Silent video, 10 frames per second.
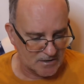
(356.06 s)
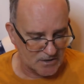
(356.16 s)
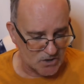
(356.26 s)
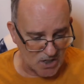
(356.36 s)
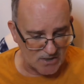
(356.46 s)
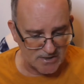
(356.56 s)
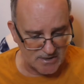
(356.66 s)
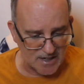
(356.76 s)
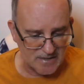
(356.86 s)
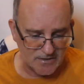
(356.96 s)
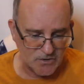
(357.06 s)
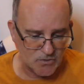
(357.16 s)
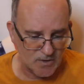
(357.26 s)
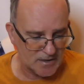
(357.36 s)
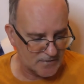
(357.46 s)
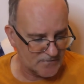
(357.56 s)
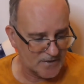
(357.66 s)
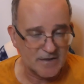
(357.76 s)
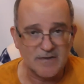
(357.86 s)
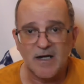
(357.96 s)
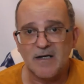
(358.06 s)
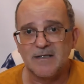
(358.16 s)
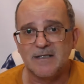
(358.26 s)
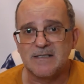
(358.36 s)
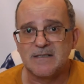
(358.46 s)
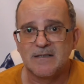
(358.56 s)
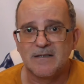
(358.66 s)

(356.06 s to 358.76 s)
chances are that you are living in darkness.